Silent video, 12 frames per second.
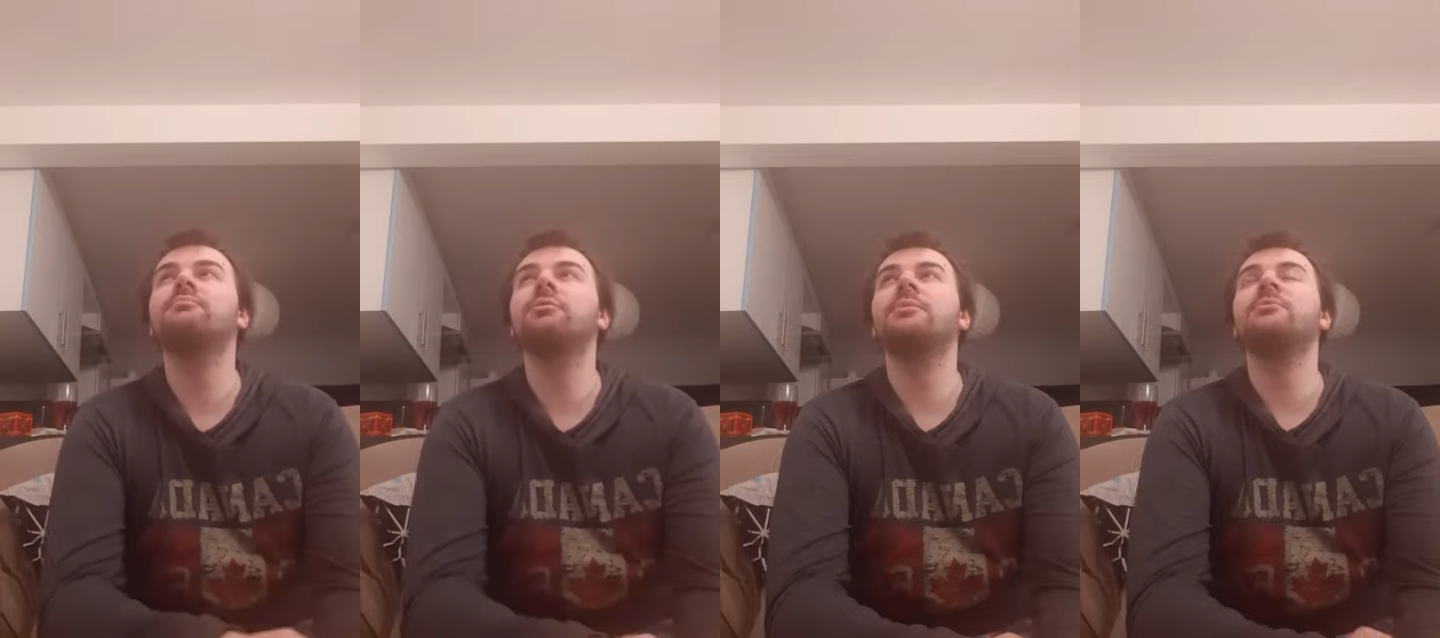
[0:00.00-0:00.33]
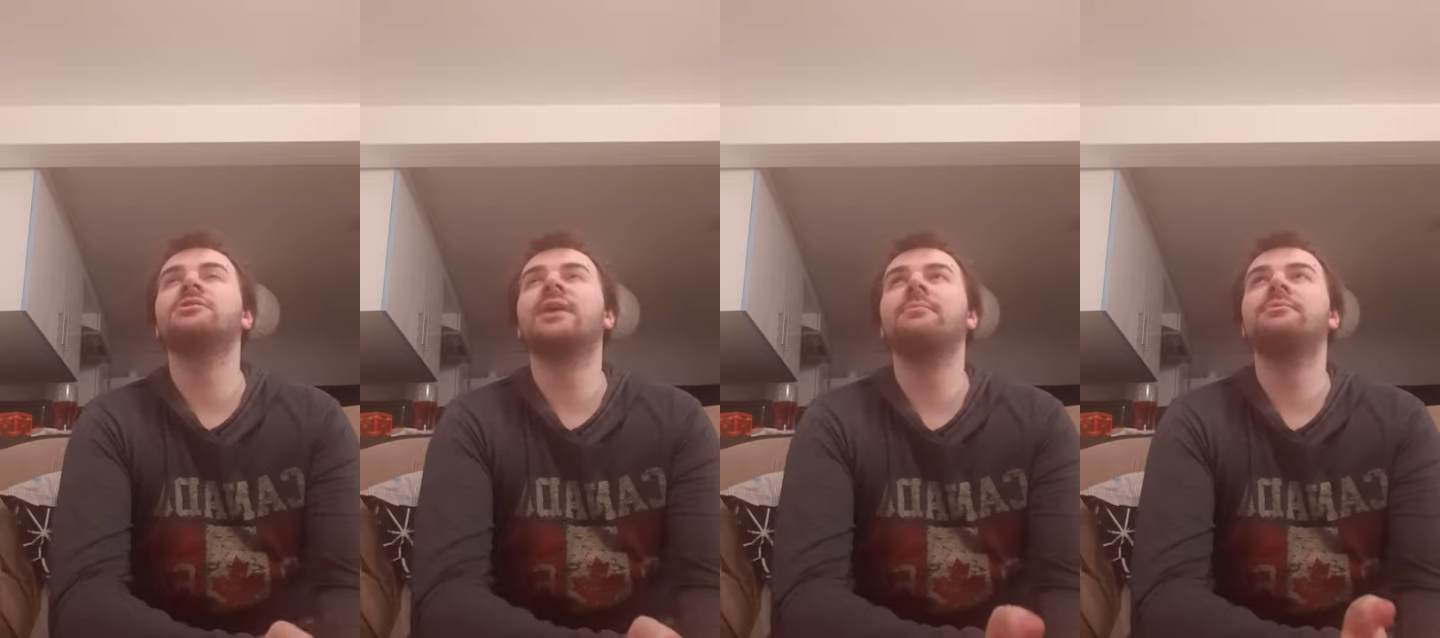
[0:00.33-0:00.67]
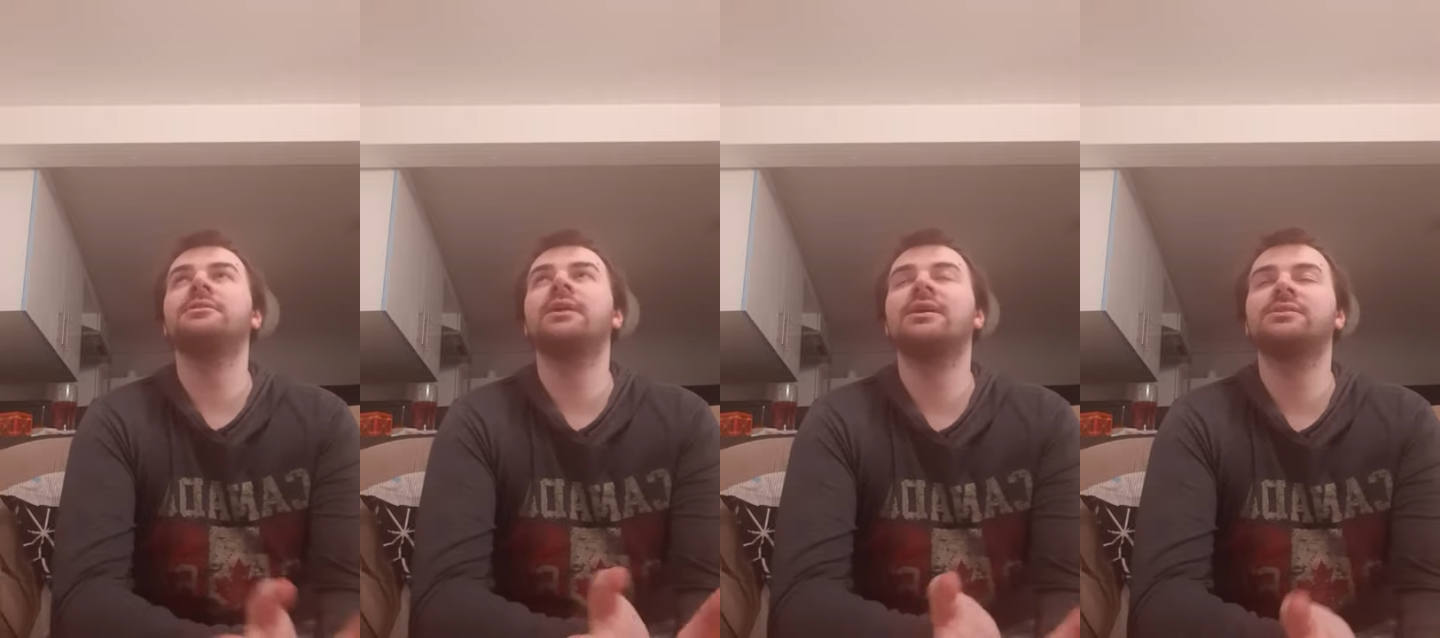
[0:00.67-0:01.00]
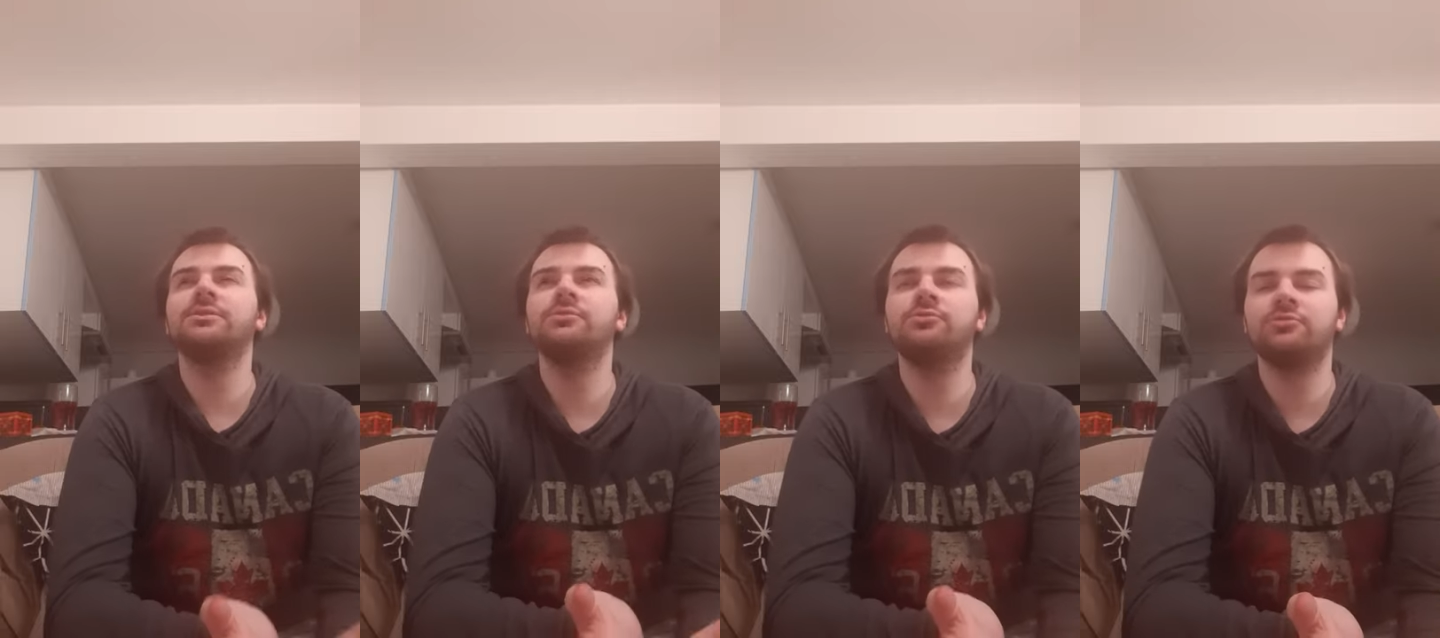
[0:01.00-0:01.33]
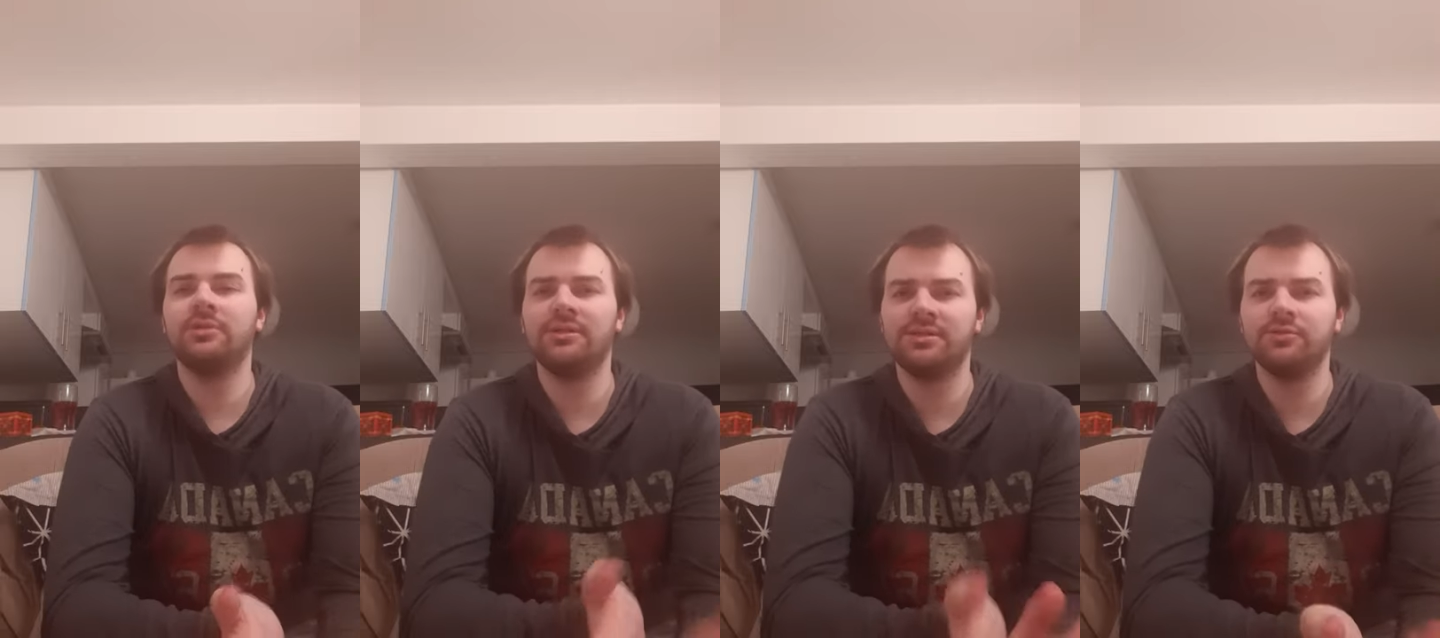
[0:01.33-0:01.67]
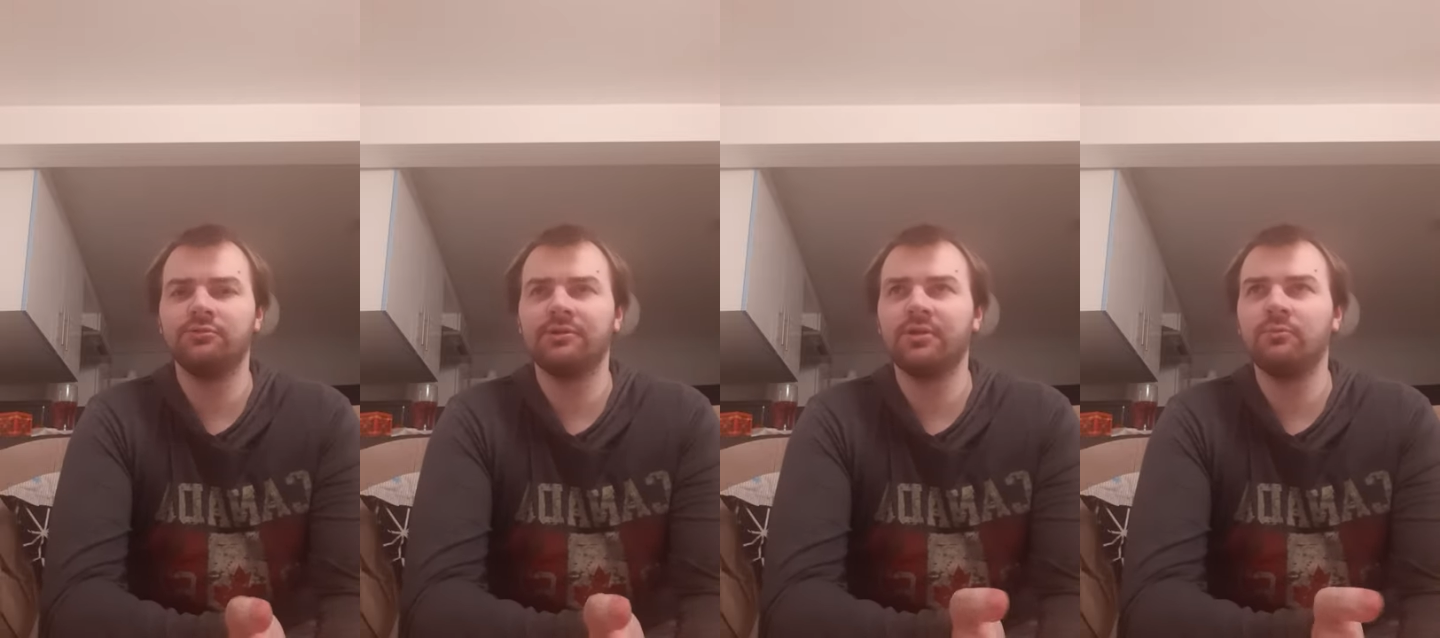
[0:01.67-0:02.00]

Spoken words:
pretty much kept it as neutral as it already